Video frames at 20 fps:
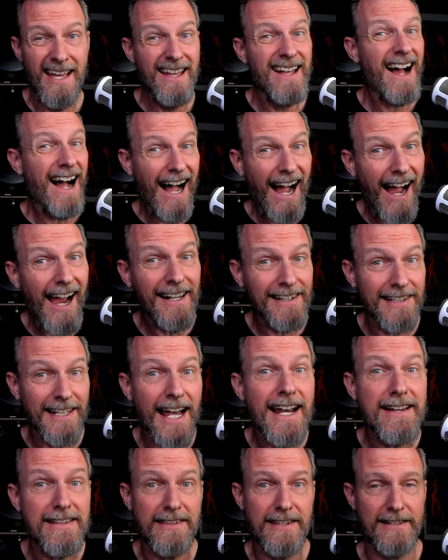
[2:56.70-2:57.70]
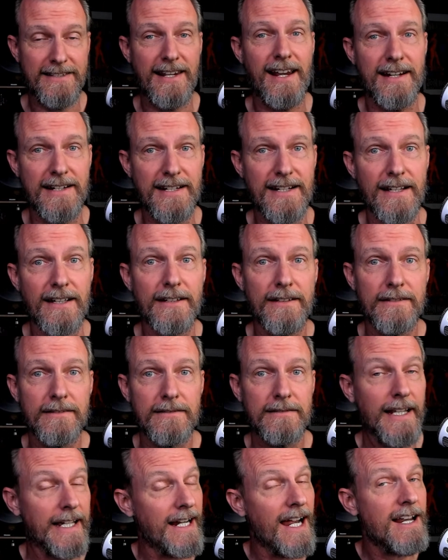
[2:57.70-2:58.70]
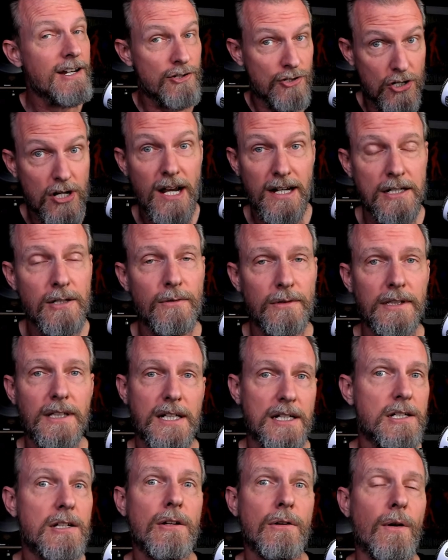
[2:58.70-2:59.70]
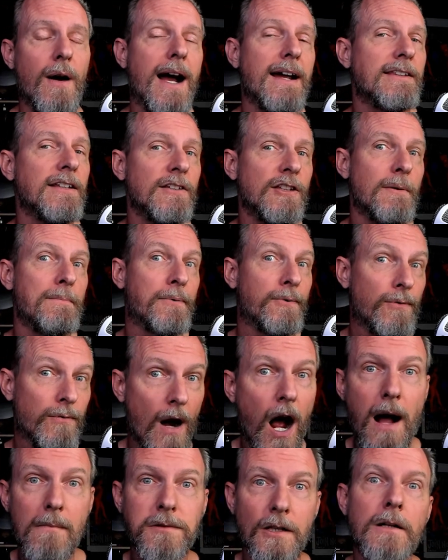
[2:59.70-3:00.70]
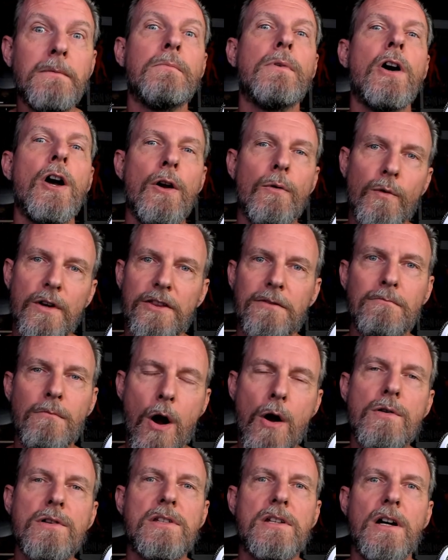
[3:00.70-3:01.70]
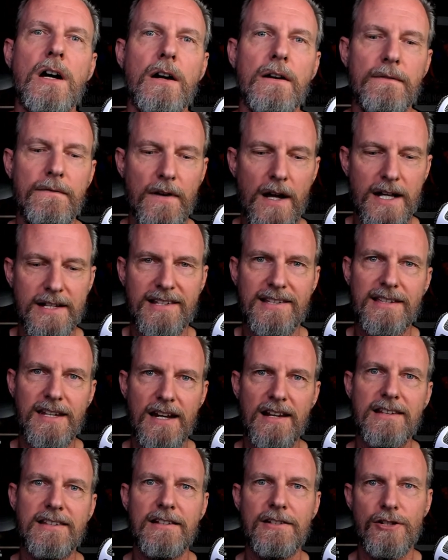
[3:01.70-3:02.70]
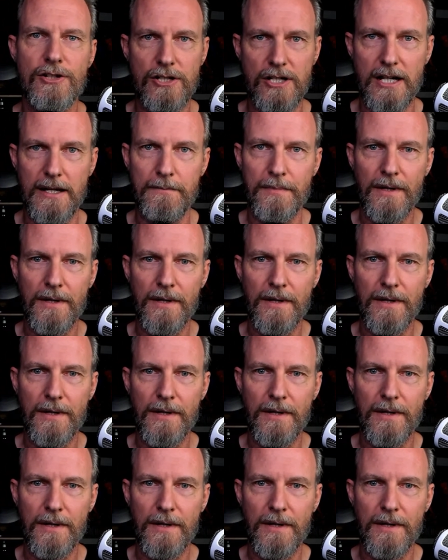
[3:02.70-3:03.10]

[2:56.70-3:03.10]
I like this idea. Like, I genuinely do. I think the problem with most of a citizenship